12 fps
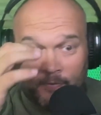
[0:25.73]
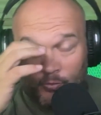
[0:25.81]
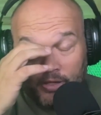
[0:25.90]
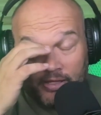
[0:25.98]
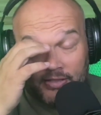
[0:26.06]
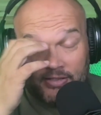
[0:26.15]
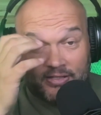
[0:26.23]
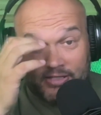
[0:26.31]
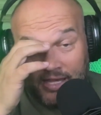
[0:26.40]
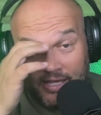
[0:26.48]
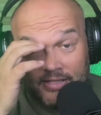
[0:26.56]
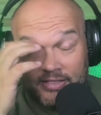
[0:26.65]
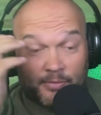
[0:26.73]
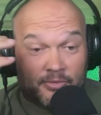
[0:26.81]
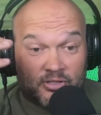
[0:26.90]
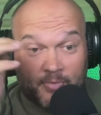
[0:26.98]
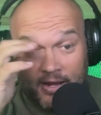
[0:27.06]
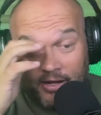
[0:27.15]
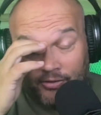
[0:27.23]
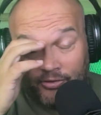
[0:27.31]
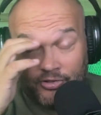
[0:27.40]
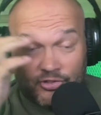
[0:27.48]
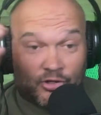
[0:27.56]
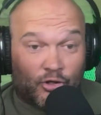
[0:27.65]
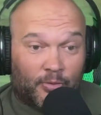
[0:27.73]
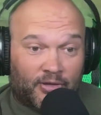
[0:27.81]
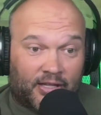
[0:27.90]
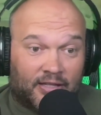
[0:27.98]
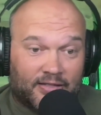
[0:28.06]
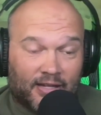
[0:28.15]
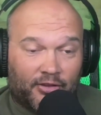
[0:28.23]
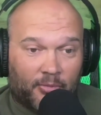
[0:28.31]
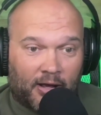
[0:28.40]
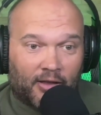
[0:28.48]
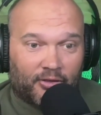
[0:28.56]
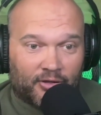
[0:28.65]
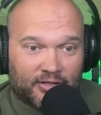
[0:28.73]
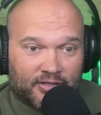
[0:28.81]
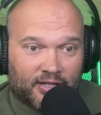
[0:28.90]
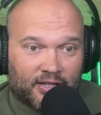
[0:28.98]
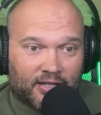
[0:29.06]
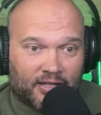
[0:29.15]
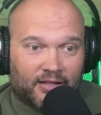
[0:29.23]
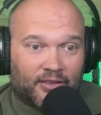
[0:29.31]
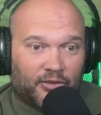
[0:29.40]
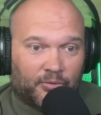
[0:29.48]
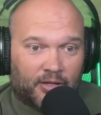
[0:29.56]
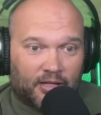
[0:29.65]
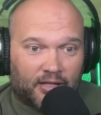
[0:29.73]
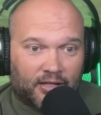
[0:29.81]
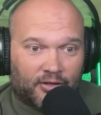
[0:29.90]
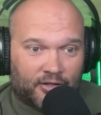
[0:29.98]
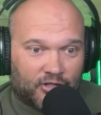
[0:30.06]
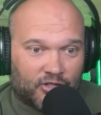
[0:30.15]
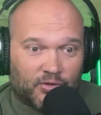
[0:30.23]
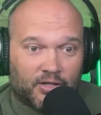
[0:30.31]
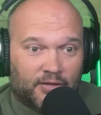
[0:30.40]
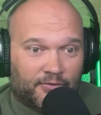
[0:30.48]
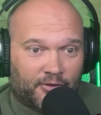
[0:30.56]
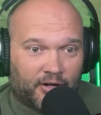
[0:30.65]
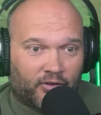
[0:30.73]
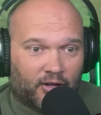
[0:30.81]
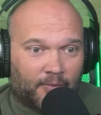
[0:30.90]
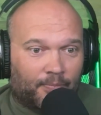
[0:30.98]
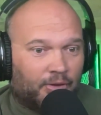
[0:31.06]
We can scan someone's mouth, show them what the inside of their mouth looks like in 3D on a screen in front of them.